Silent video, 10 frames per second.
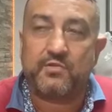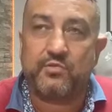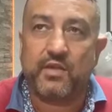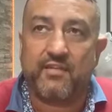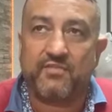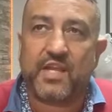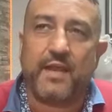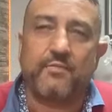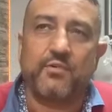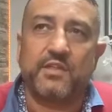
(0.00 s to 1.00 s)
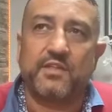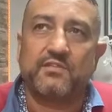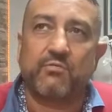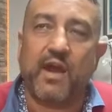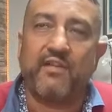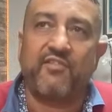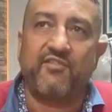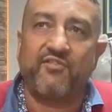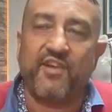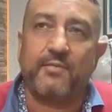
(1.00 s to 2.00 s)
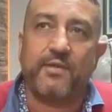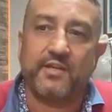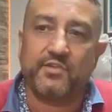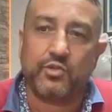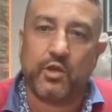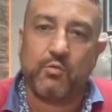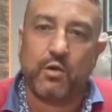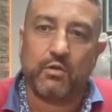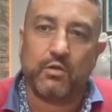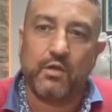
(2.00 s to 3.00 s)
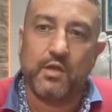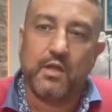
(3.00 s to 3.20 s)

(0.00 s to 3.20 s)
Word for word: to have time with his wife and family and so on,